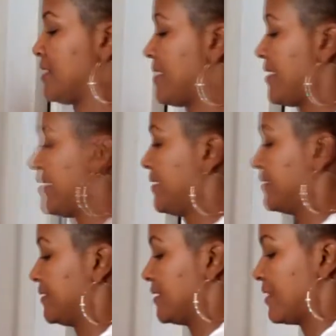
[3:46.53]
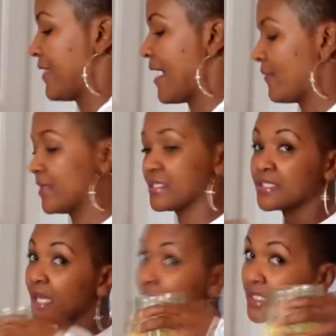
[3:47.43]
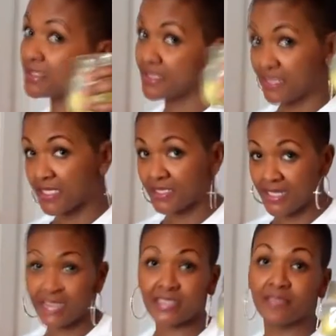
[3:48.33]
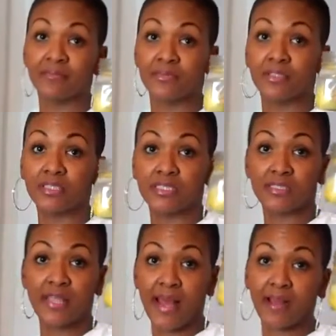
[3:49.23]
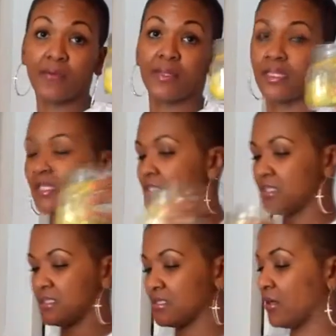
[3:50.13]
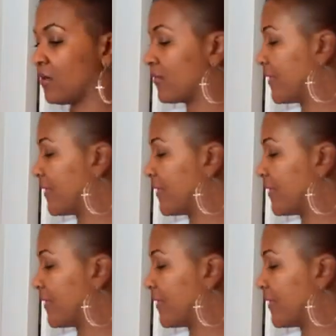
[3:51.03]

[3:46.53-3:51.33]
and that one is done. It's that simple. It's that quick and easy. So